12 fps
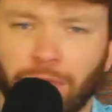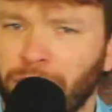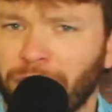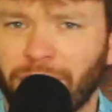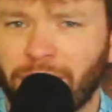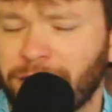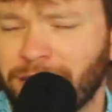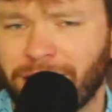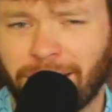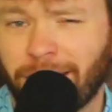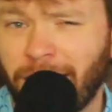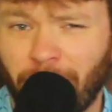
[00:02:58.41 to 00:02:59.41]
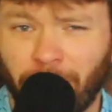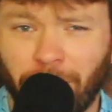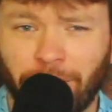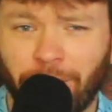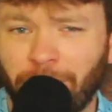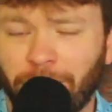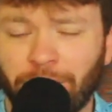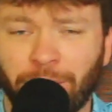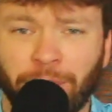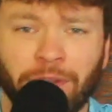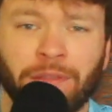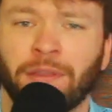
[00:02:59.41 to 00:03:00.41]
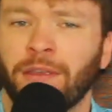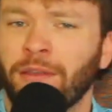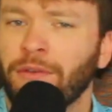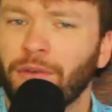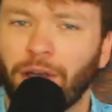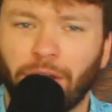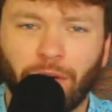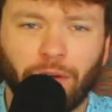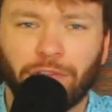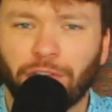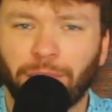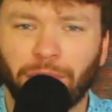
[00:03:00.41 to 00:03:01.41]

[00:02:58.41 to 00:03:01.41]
which really hasn't done that well for us, but I also